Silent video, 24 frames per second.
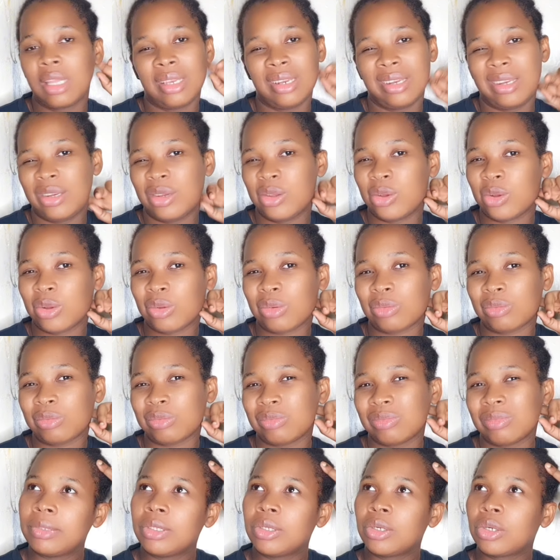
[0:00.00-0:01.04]

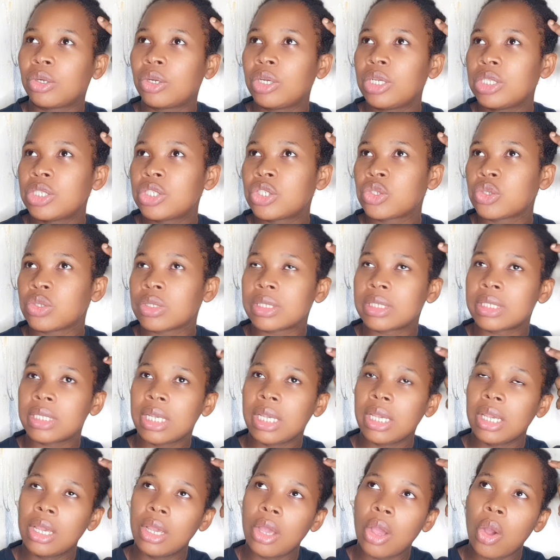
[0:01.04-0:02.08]
No. You're going to
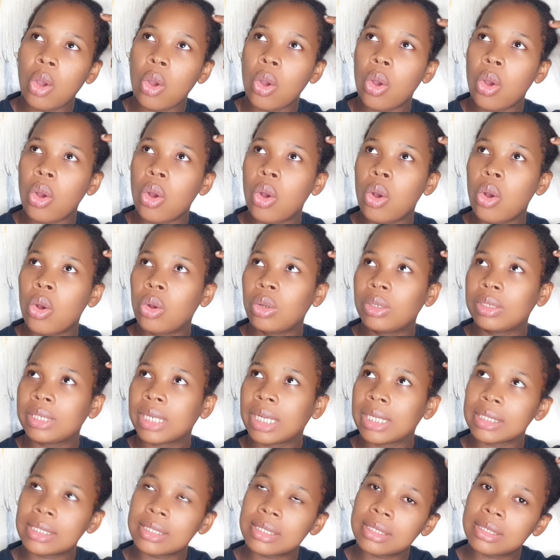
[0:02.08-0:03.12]
see all
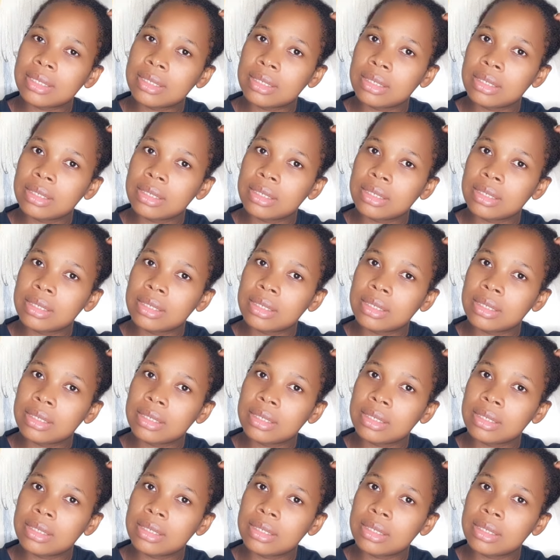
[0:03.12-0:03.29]
that